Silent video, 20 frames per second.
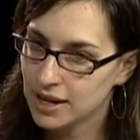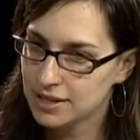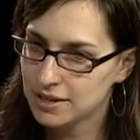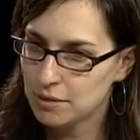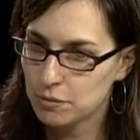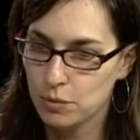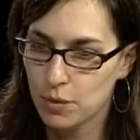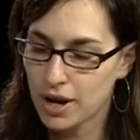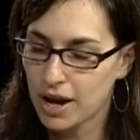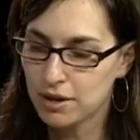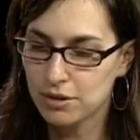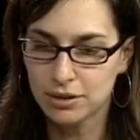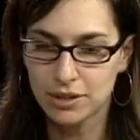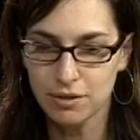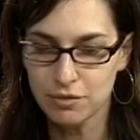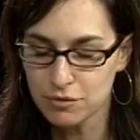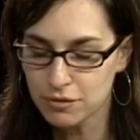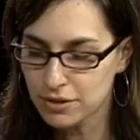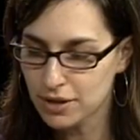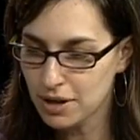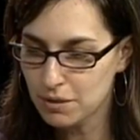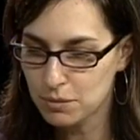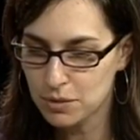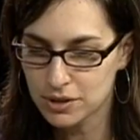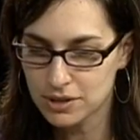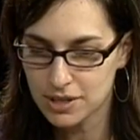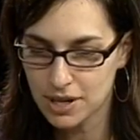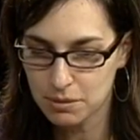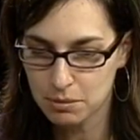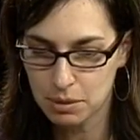And I'll never forget
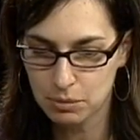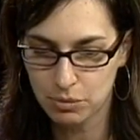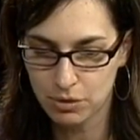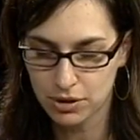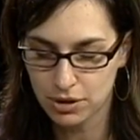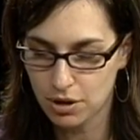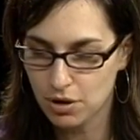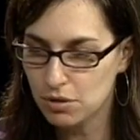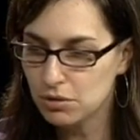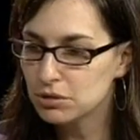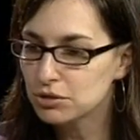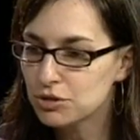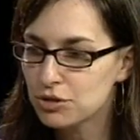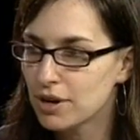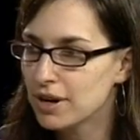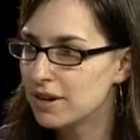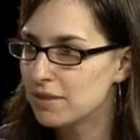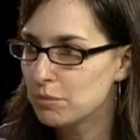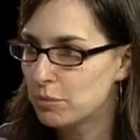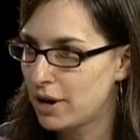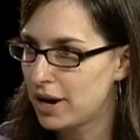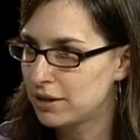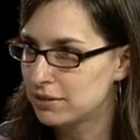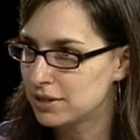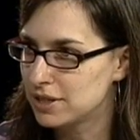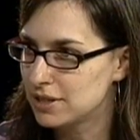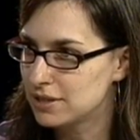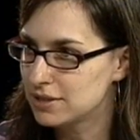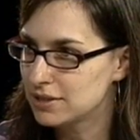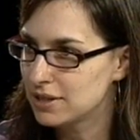one time I brought a whole tray of
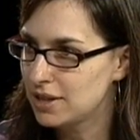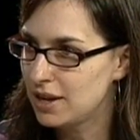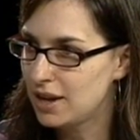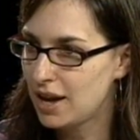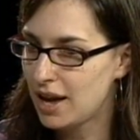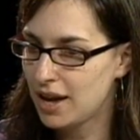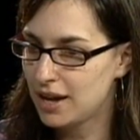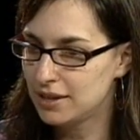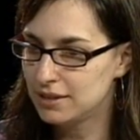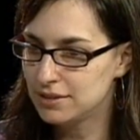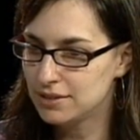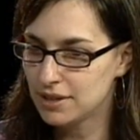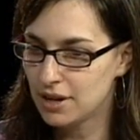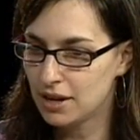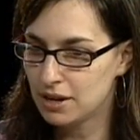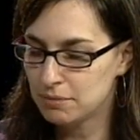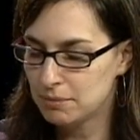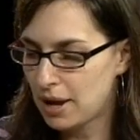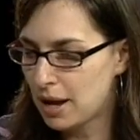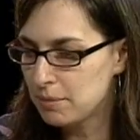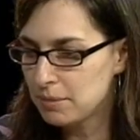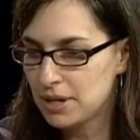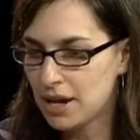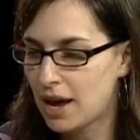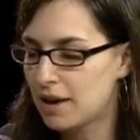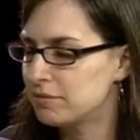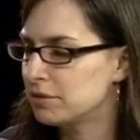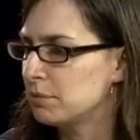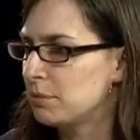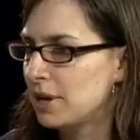brownies, and I'm an
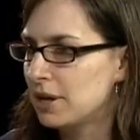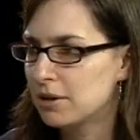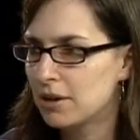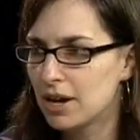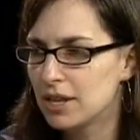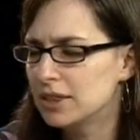avid baker.